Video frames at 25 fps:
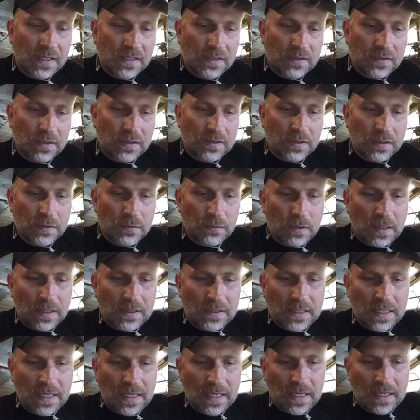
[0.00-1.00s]
So I do
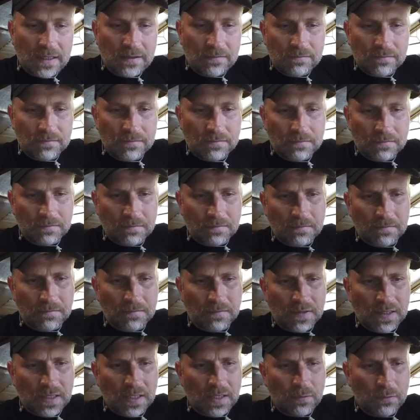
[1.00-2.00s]
one there
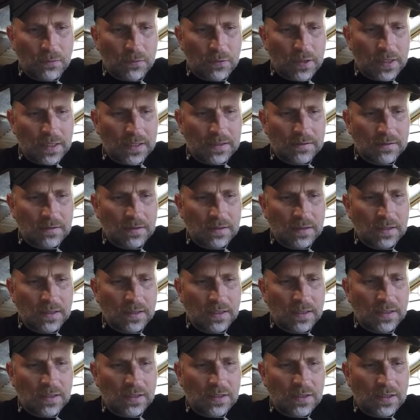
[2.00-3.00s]
and one
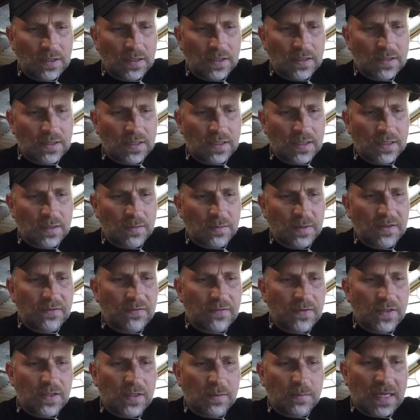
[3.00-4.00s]
just a little bit
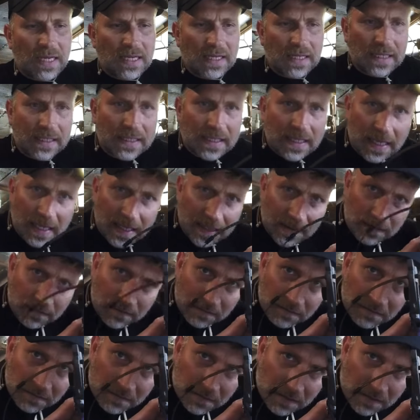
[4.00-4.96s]
further back again,